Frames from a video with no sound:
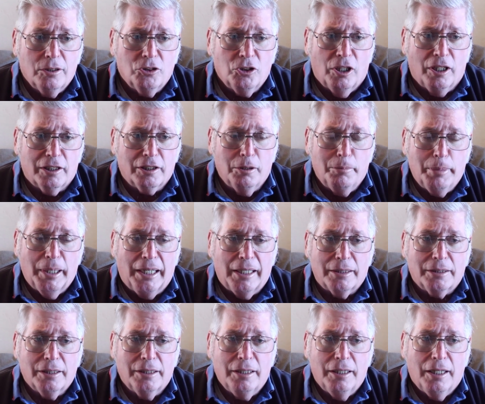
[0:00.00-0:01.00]
Talked
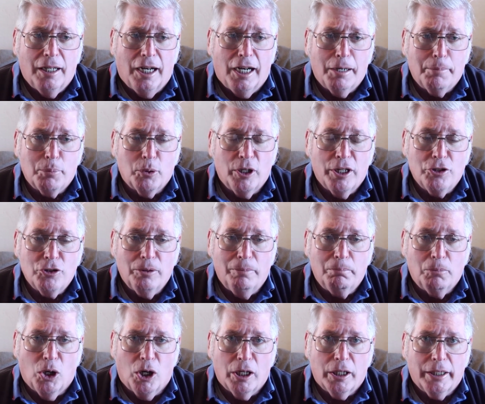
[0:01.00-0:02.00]
about
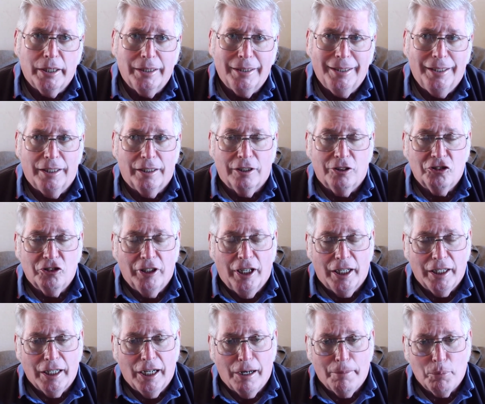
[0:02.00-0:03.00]
Operation Market, and it's
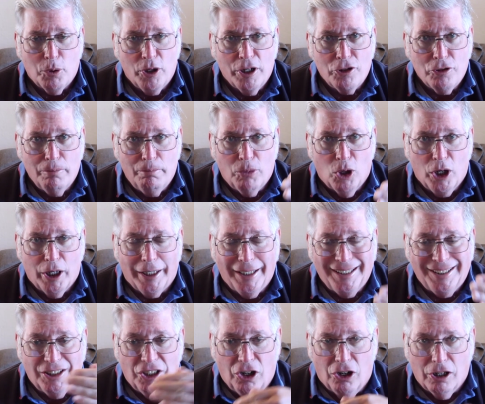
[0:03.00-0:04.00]
not Operation
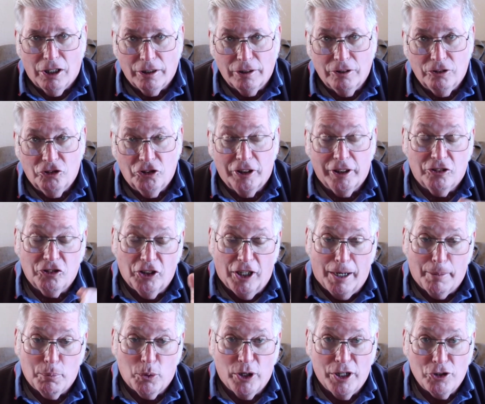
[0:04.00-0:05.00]
Market Gardens, it's
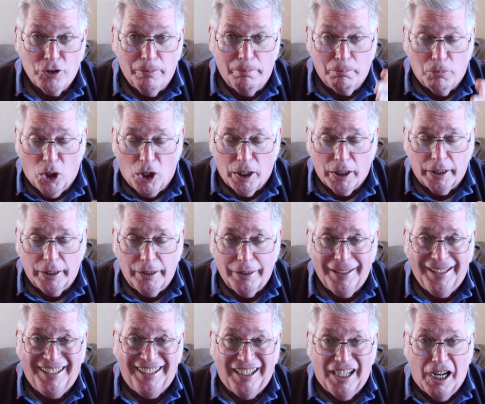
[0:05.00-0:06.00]
Operation
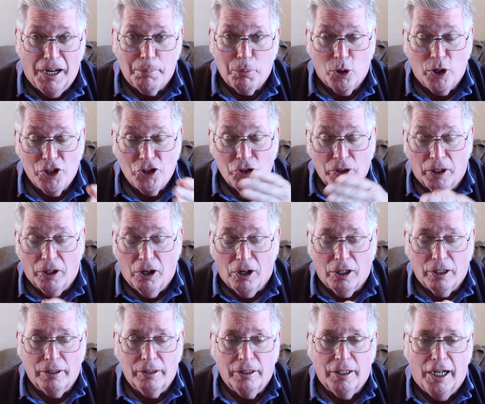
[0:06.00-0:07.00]
Market and Operation
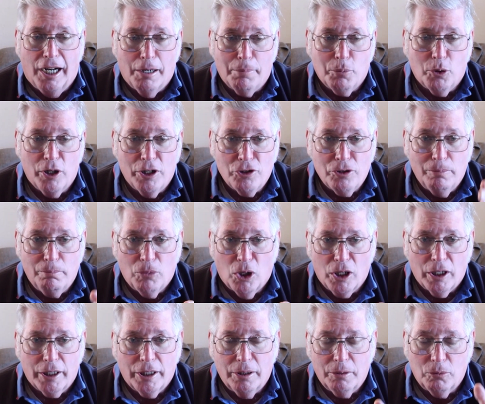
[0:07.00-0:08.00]
Garden. Operation
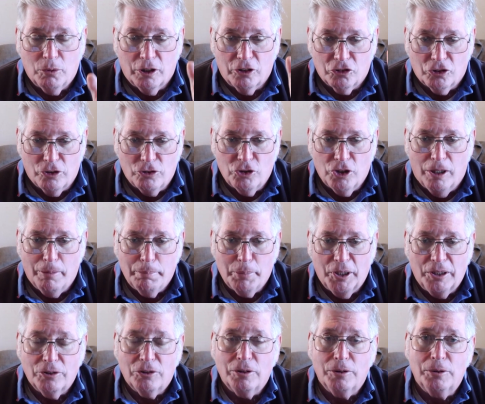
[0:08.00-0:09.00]
Market was to jump
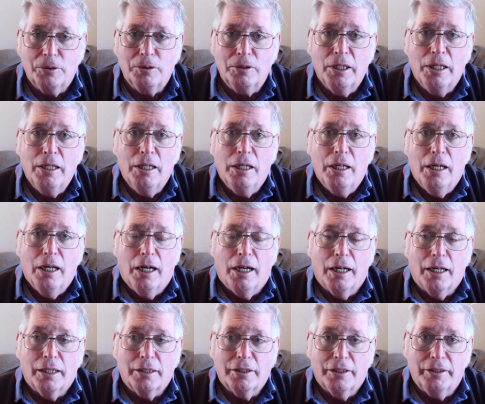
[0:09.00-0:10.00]
into
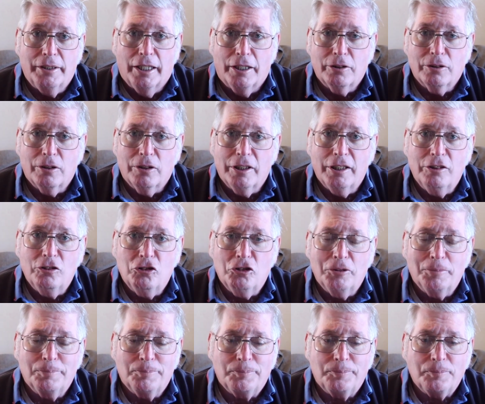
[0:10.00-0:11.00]
the
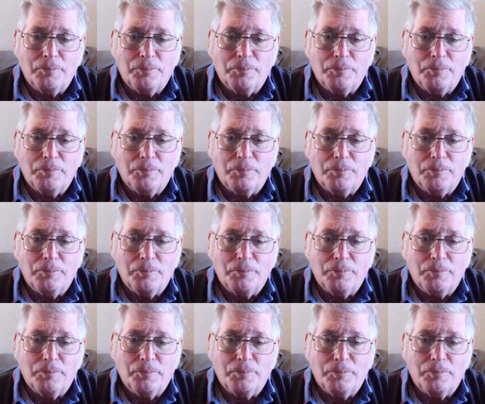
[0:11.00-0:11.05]
Netherlands,